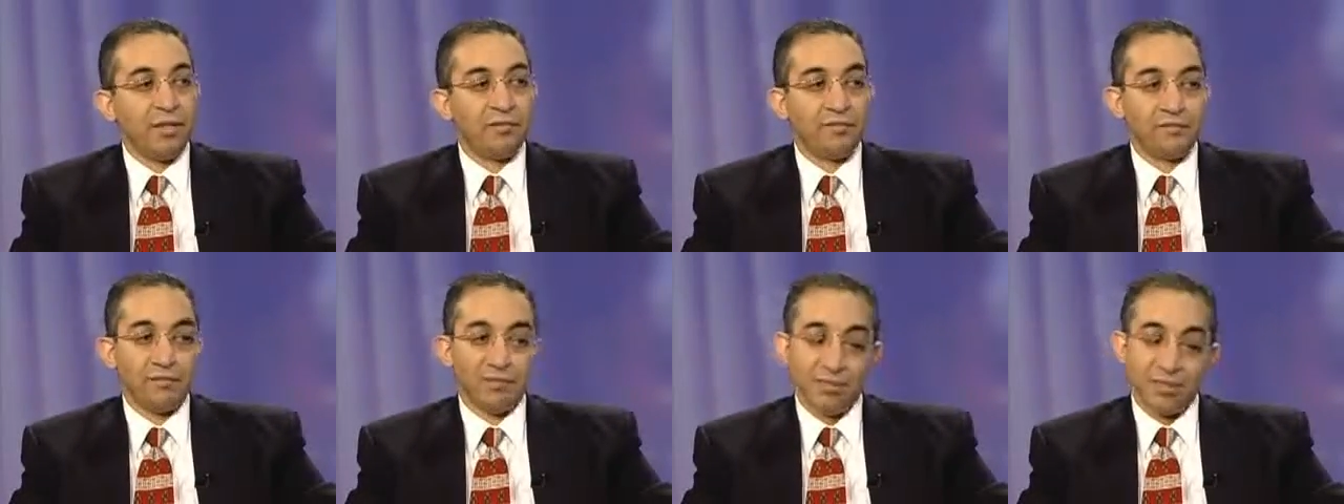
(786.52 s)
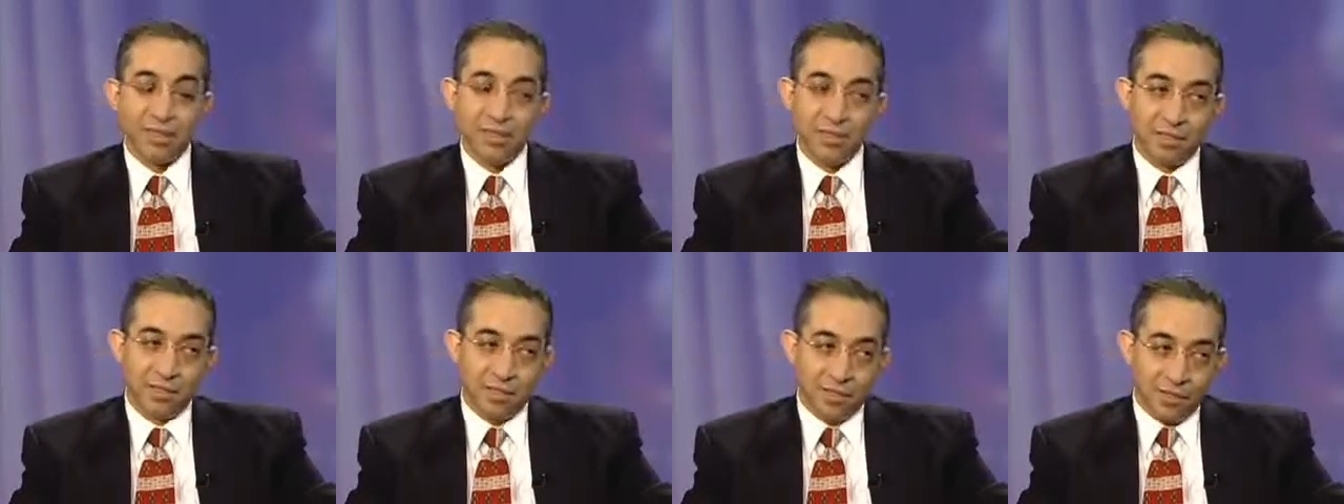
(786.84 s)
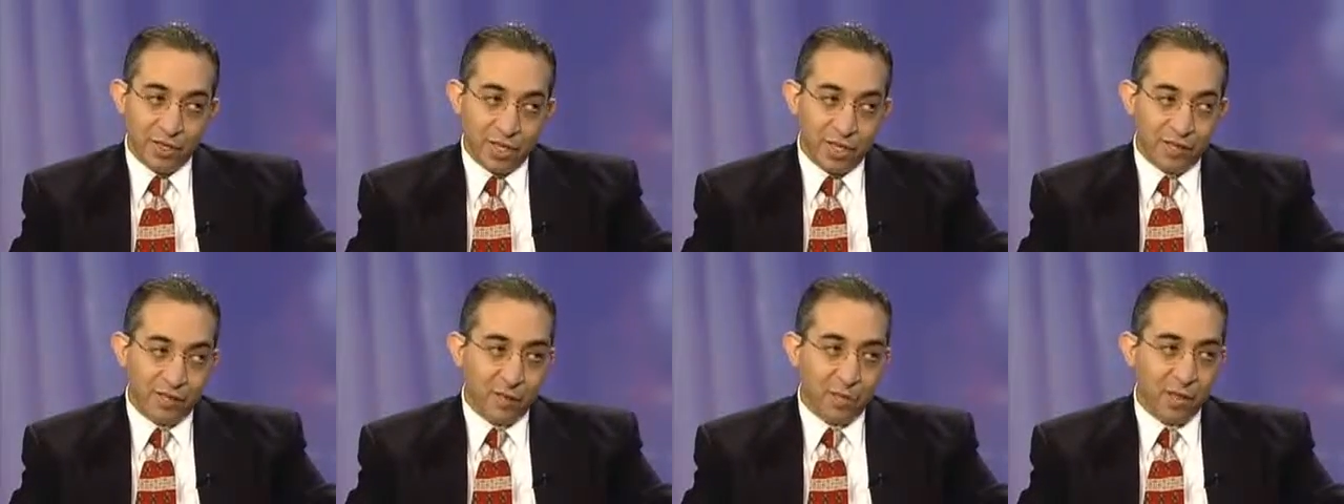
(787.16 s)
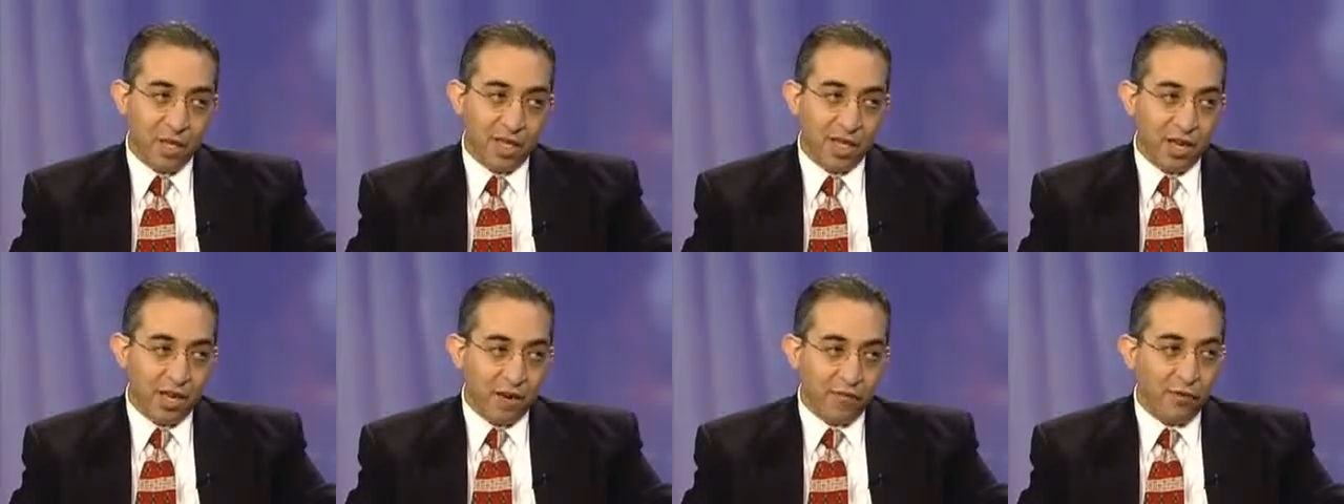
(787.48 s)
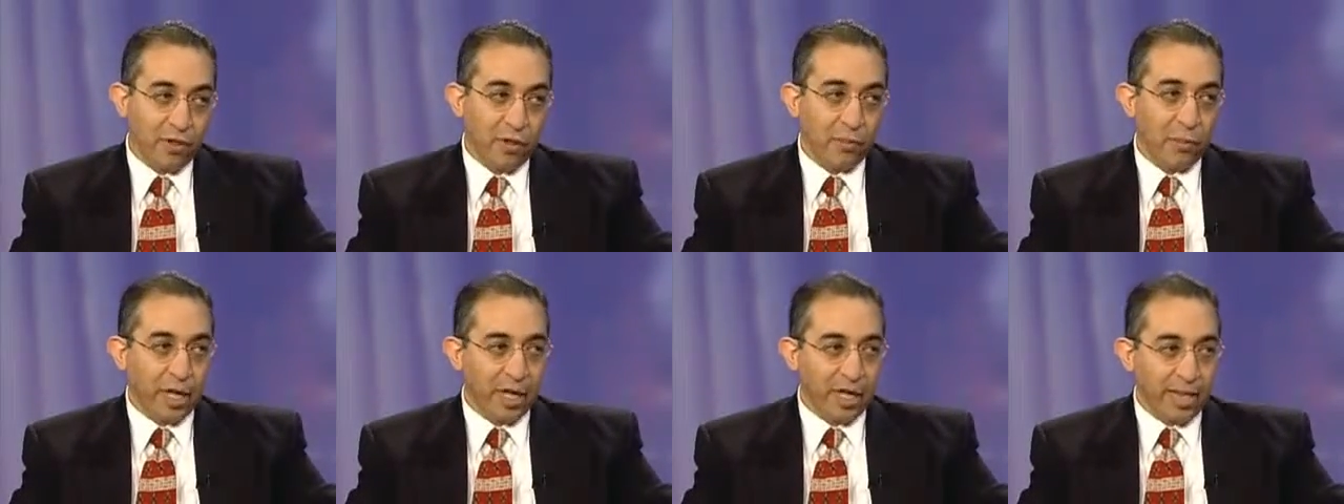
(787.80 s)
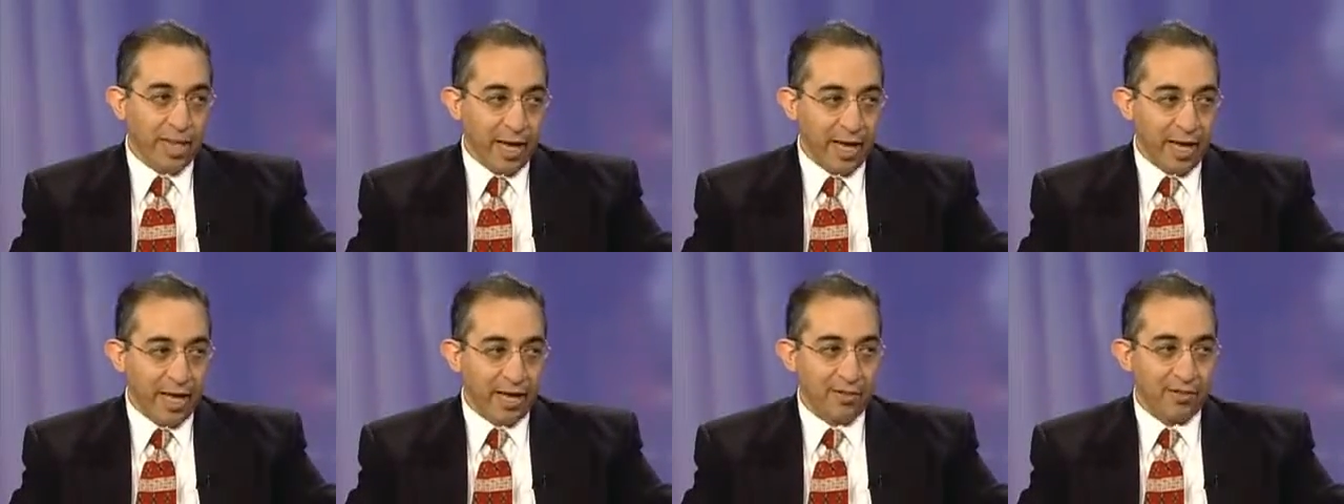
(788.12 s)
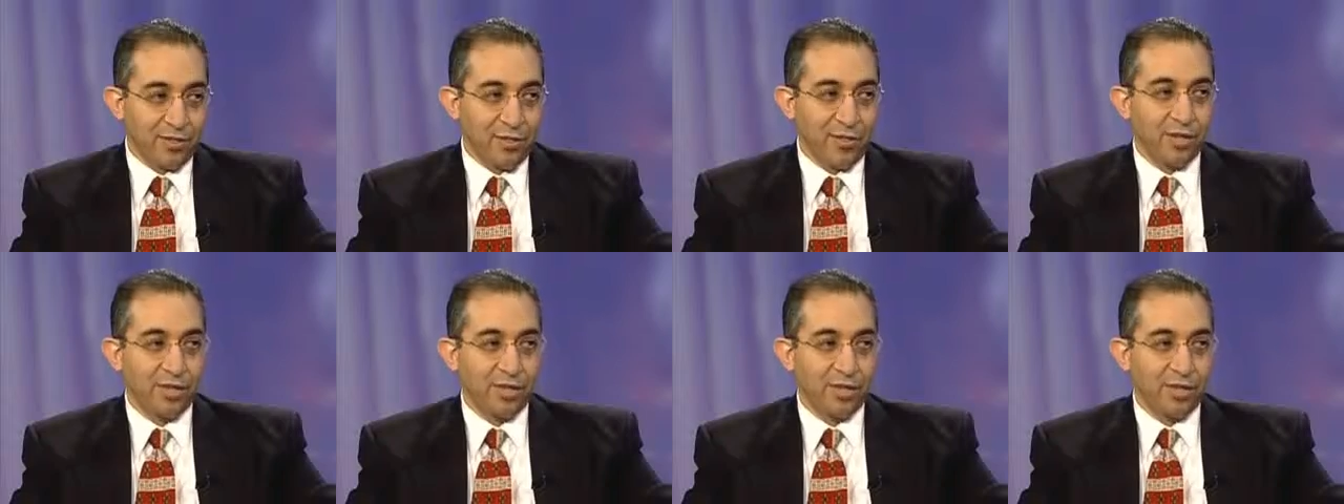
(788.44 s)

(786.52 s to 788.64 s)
Well, you have to be careful about that.